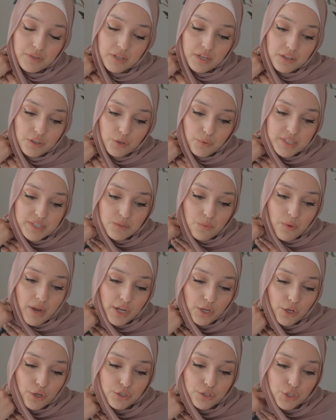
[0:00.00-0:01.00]
The reason
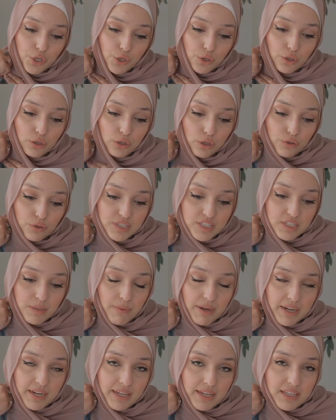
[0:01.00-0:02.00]
why I go so close to
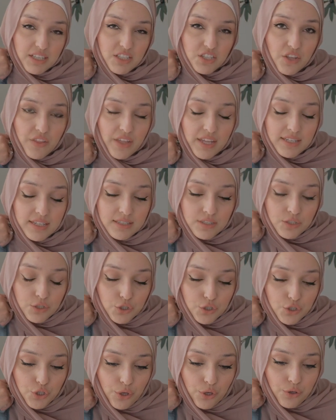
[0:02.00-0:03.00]
my neck is so that it doesn't
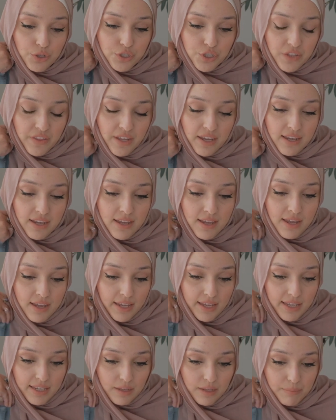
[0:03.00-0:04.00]
show, so that
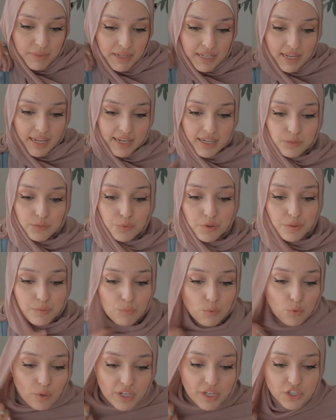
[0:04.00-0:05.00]
it can be layered with
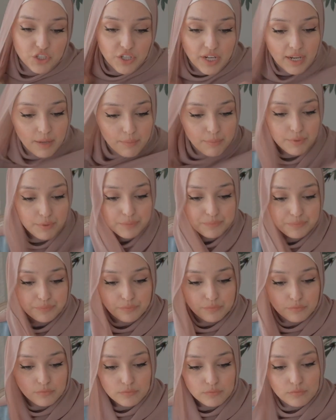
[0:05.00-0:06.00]
more hijab.
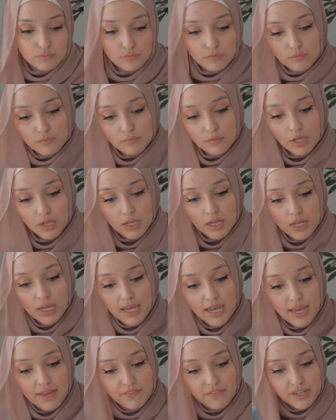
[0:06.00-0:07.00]

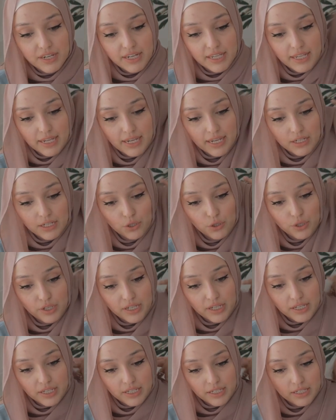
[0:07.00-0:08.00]
And then again, you
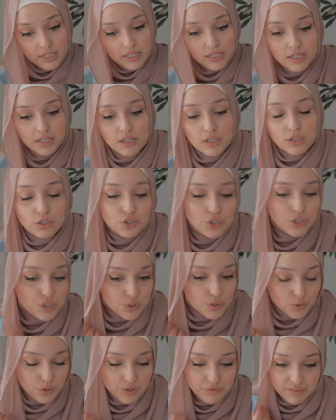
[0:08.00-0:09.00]
can
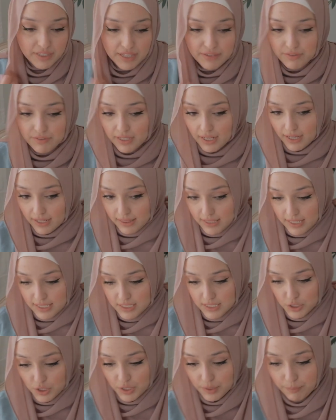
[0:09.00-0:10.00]
just sort of leave it like
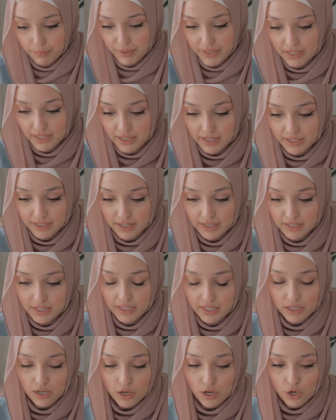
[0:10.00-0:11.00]
this. You can pin again
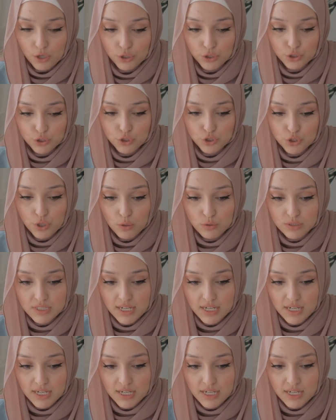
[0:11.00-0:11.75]
here on your shoulder.